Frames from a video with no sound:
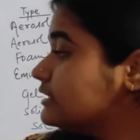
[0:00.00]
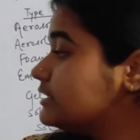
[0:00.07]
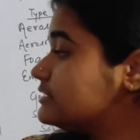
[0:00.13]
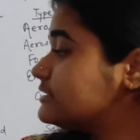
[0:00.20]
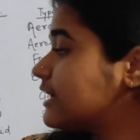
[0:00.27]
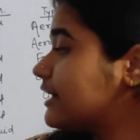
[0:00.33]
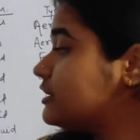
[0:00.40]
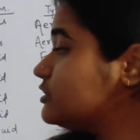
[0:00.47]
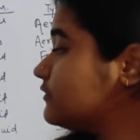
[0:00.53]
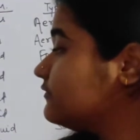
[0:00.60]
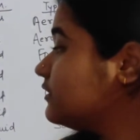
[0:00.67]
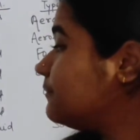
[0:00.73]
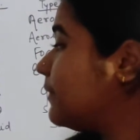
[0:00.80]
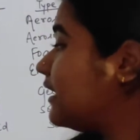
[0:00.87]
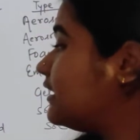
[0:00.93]
size of
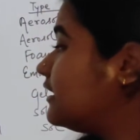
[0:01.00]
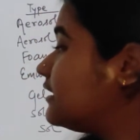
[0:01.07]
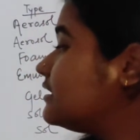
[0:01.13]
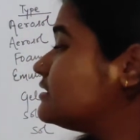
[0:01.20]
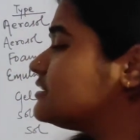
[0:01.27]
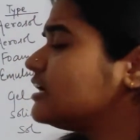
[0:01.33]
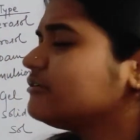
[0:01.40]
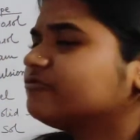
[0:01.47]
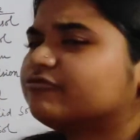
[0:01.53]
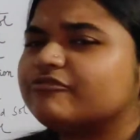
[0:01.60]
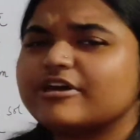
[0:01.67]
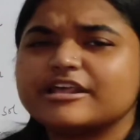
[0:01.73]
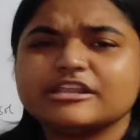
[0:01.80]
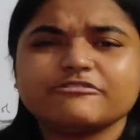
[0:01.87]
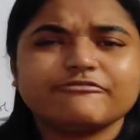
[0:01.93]
the particles are
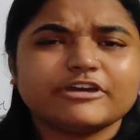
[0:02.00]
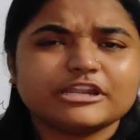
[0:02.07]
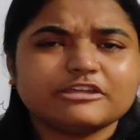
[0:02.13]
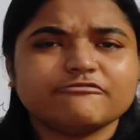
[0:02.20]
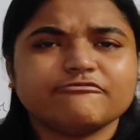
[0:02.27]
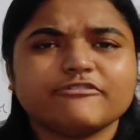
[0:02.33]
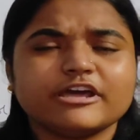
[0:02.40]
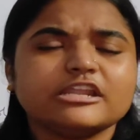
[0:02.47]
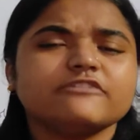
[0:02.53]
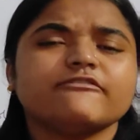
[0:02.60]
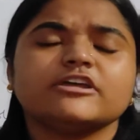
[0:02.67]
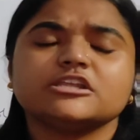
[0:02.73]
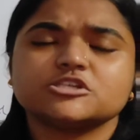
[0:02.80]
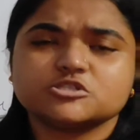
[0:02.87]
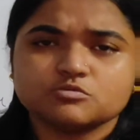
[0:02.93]

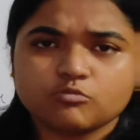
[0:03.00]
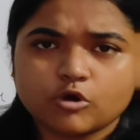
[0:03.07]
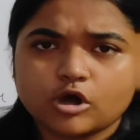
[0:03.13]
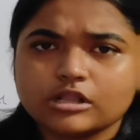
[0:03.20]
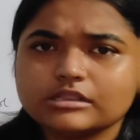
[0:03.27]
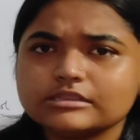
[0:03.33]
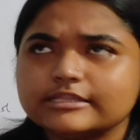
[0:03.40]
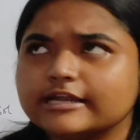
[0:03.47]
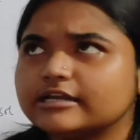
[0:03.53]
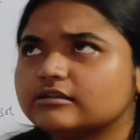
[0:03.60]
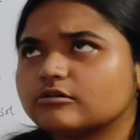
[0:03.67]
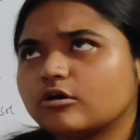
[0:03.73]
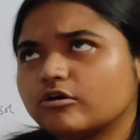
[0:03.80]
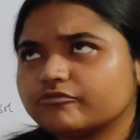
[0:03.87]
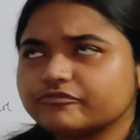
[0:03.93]
very small, that
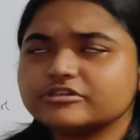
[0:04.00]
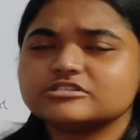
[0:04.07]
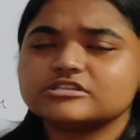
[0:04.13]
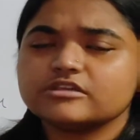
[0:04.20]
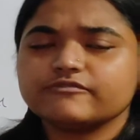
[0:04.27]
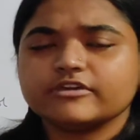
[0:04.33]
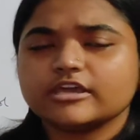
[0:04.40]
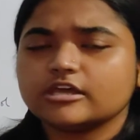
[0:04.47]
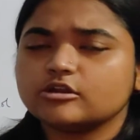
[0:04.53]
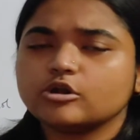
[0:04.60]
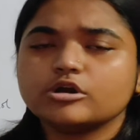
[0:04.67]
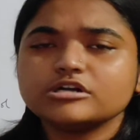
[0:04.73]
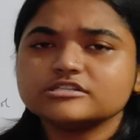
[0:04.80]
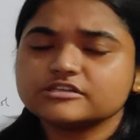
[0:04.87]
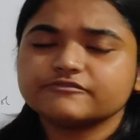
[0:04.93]
obviously we
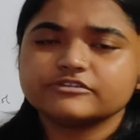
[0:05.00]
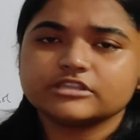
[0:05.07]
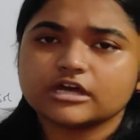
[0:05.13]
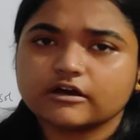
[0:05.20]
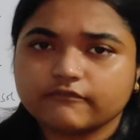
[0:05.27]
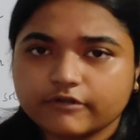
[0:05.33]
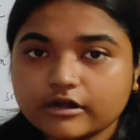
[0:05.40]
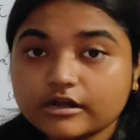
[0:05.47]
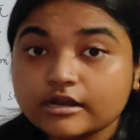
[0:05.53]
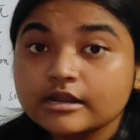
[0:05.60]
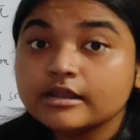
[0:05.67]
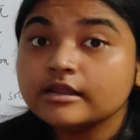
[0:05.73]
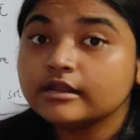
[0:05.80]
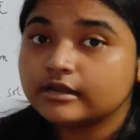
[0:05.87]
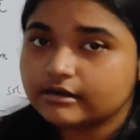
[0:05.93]
cannot see with our
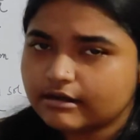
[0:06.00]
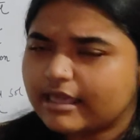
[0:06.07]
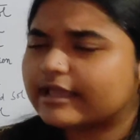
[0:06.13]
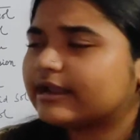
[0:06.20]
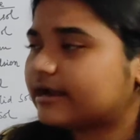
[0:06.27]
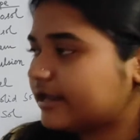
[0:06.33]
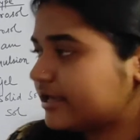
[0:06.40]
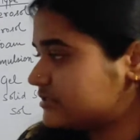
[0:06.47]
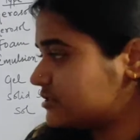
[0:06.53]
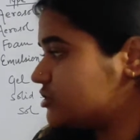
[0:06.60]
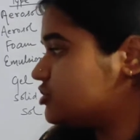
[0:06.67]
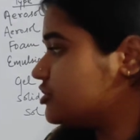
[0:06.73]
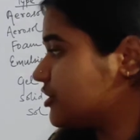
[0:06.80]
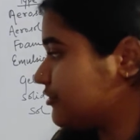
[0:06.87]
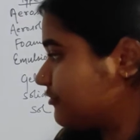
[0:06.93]
naked eyes
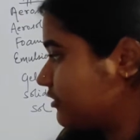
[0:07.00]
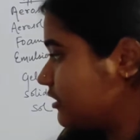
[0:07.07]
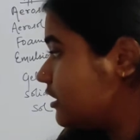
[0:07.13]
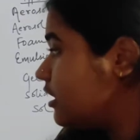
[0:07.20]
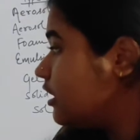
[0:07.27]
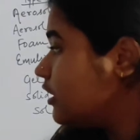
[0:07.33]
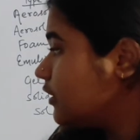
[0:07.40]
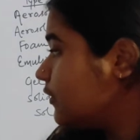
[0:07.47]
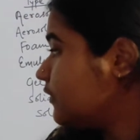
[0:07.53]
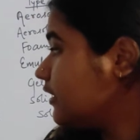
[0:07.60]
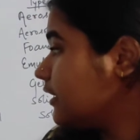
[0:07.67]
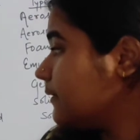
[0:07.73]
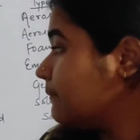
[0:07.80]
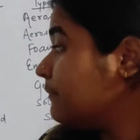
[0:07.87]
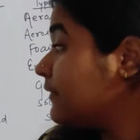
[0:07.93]
in general.
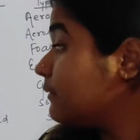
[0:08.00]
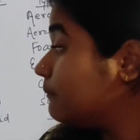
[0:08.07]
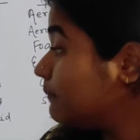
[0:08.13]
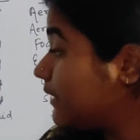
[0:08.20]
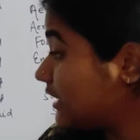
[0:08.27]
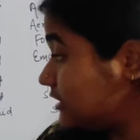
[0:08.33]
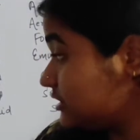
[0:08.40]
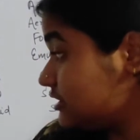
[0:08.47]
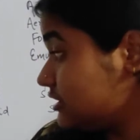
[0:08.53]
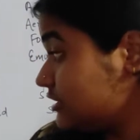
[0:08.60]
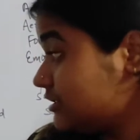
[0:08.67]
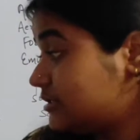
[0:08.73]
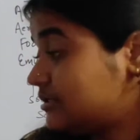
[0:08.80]
Okay, but